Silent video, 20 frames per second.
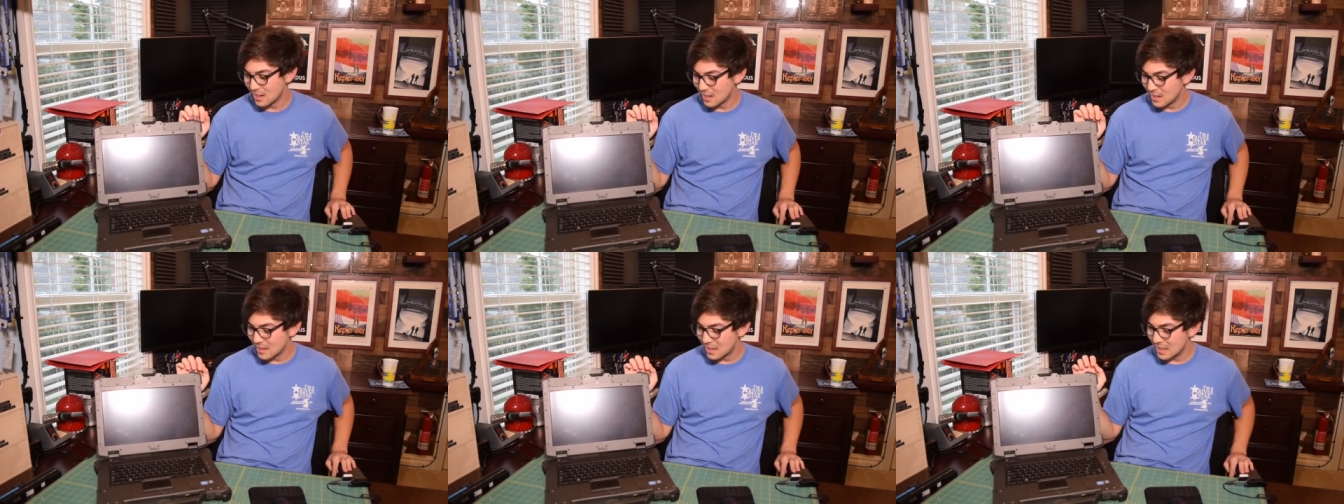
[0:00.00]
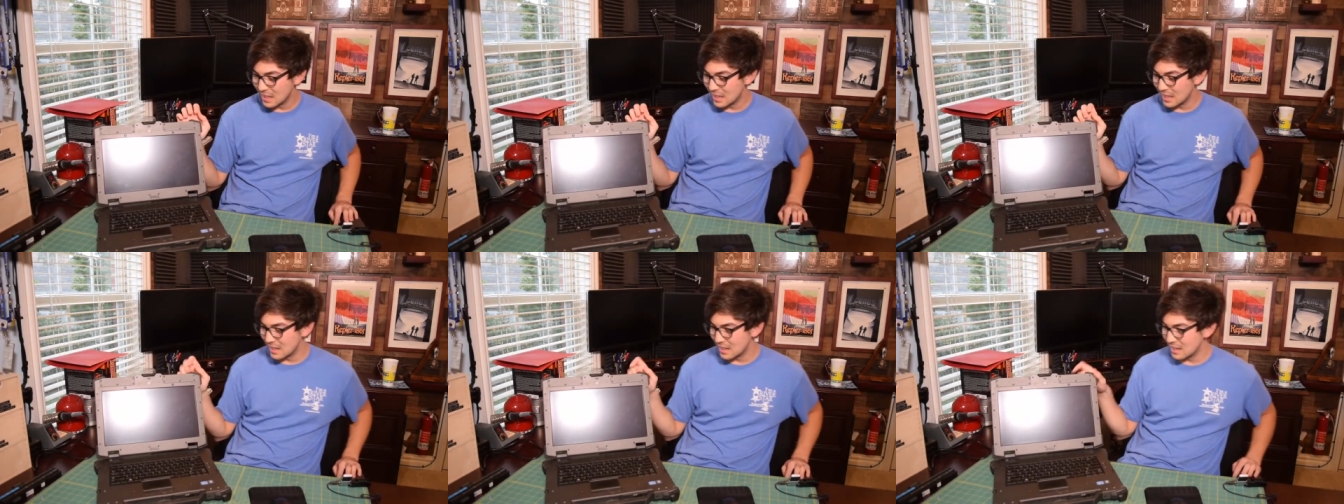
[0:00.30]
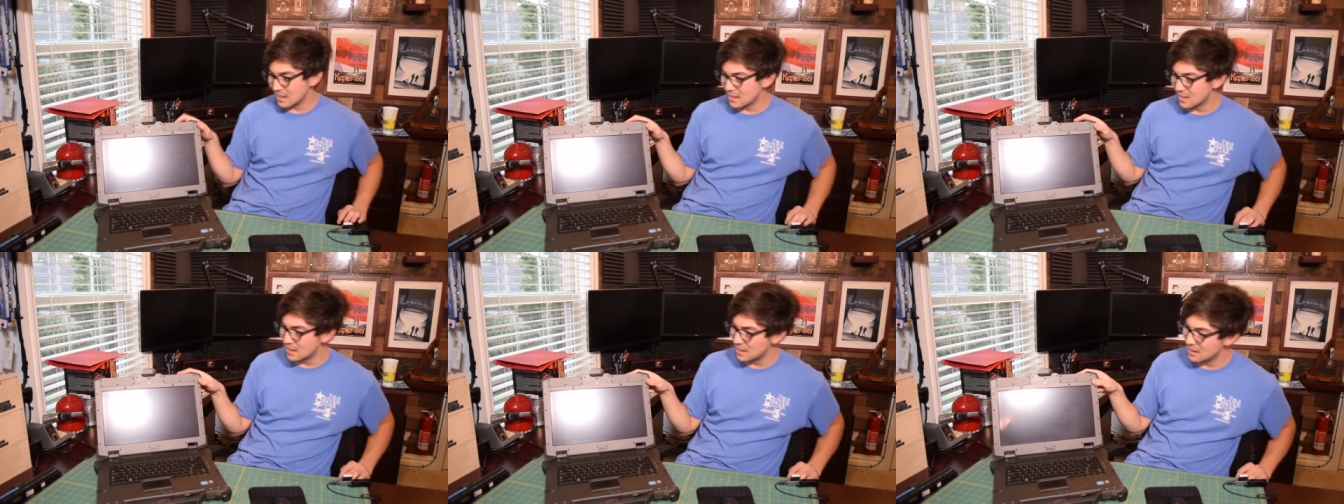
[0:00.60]

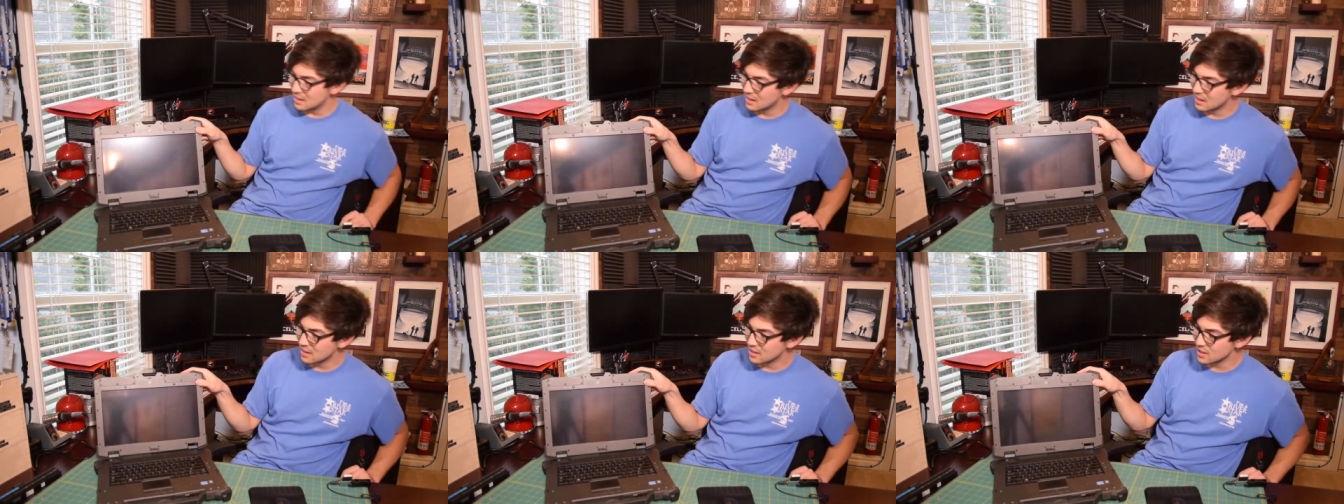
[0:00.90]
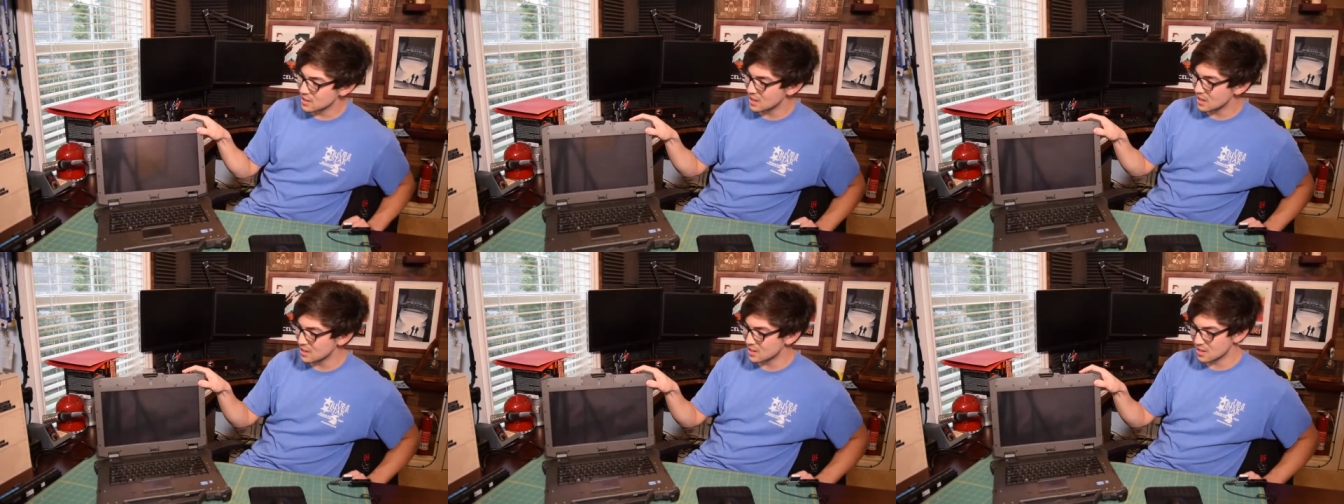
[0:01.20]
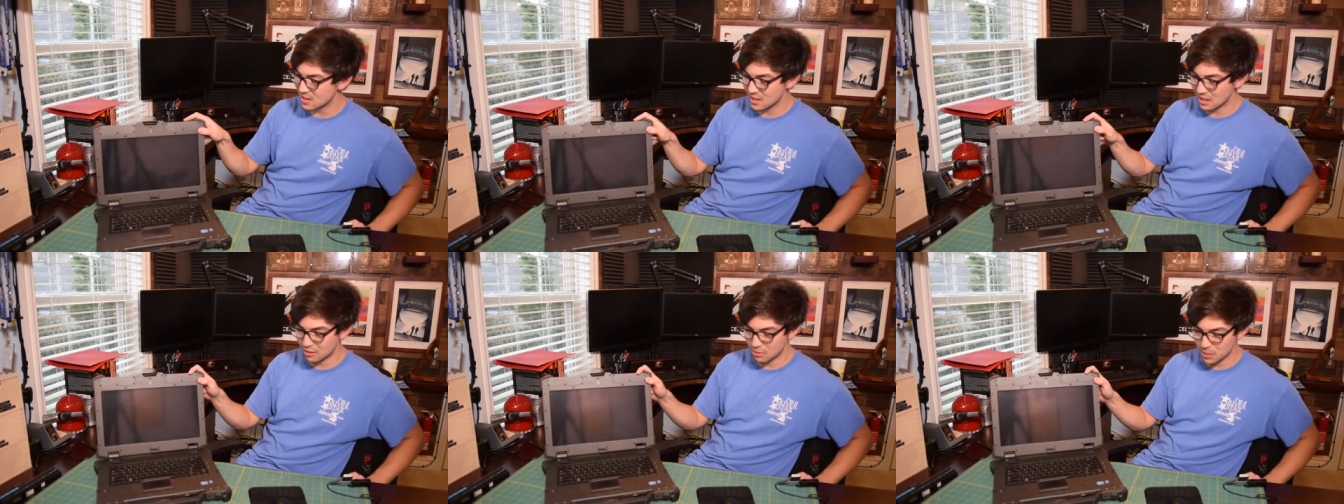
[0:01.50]
because uh,
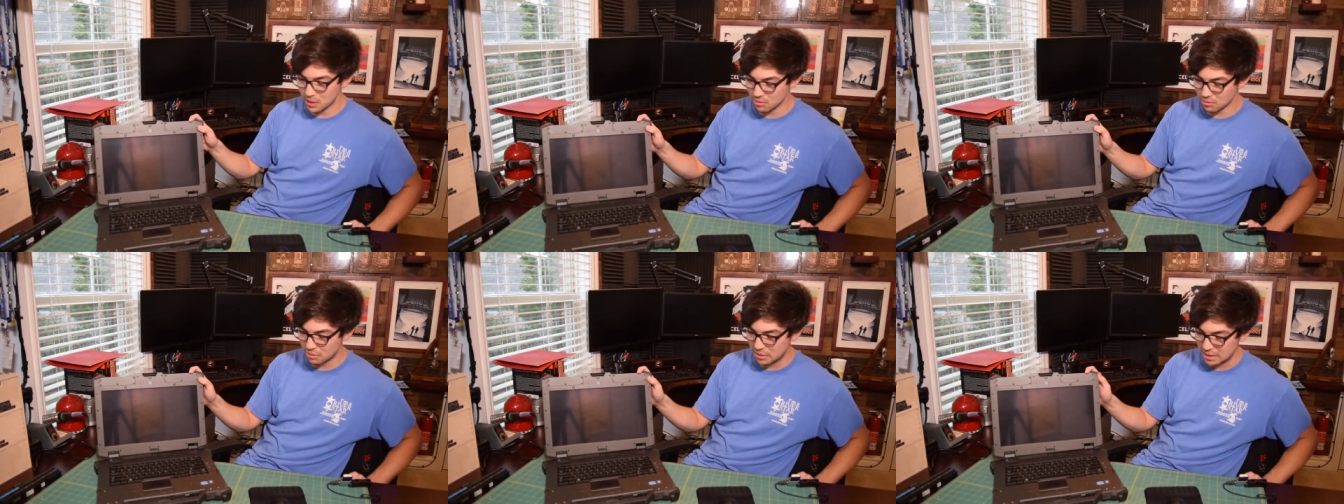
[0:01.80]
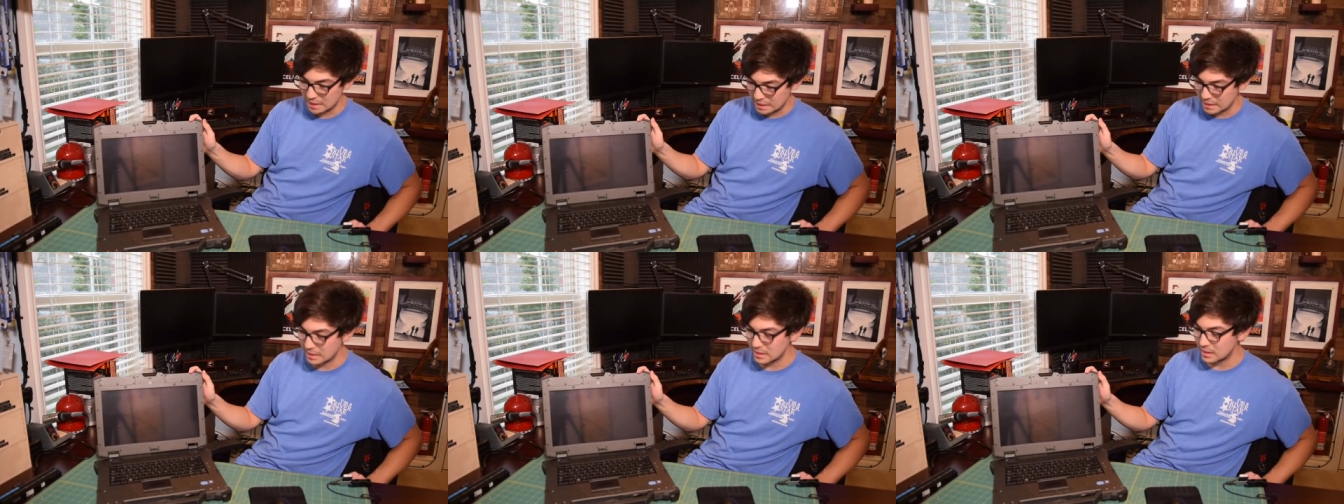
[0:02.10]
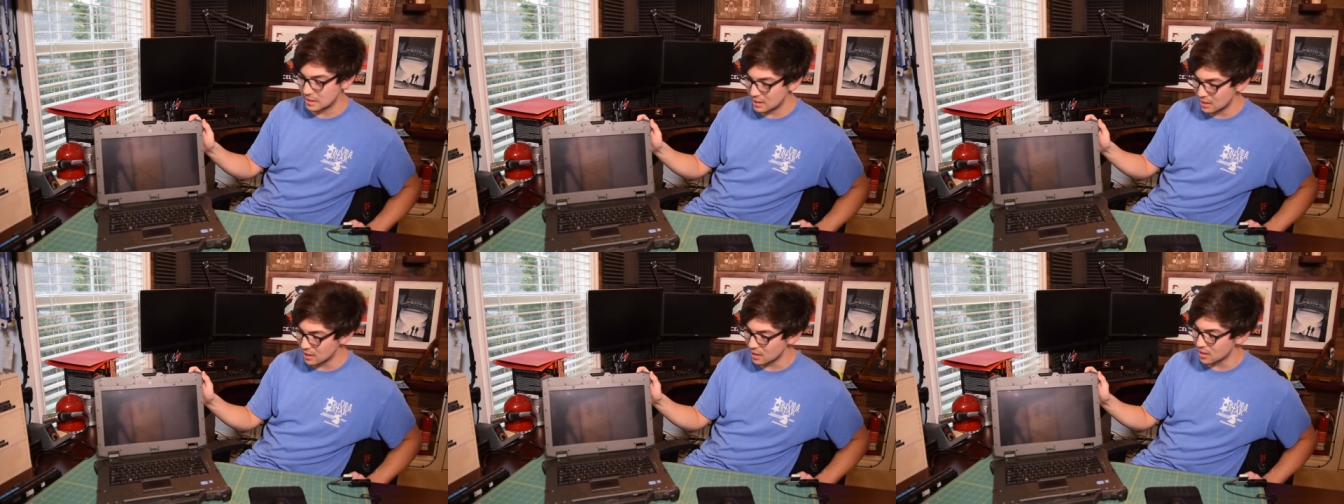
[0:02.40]
that's that would be really
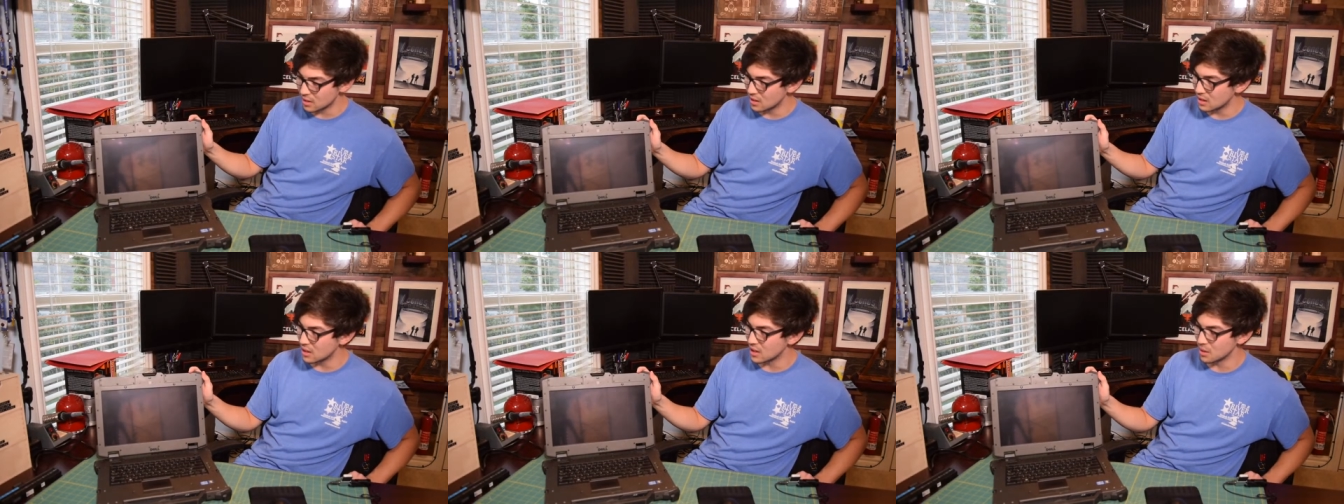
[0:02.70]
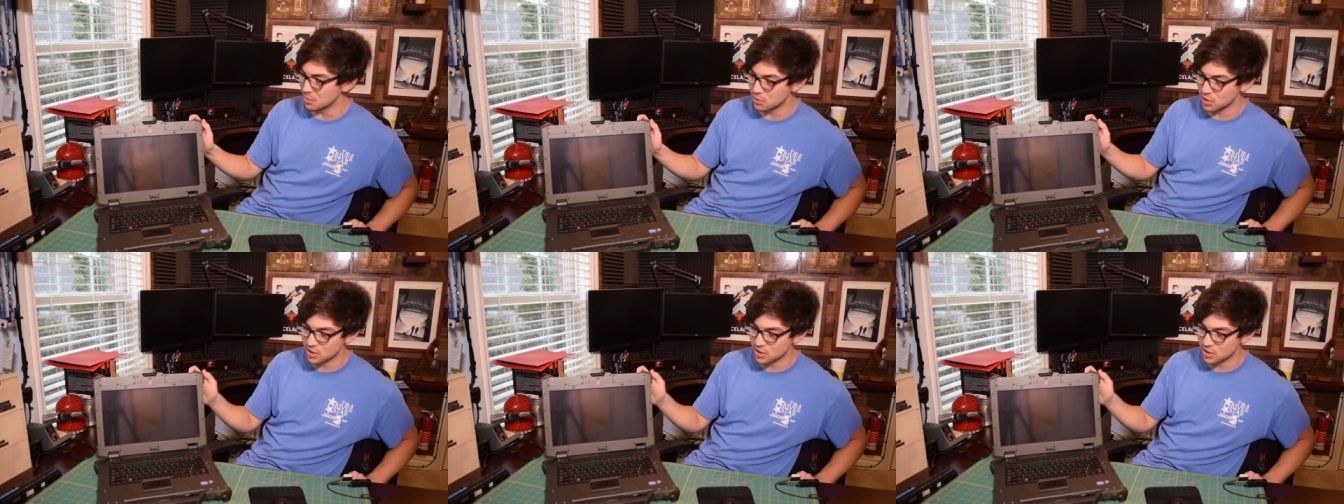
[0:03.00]
neat um,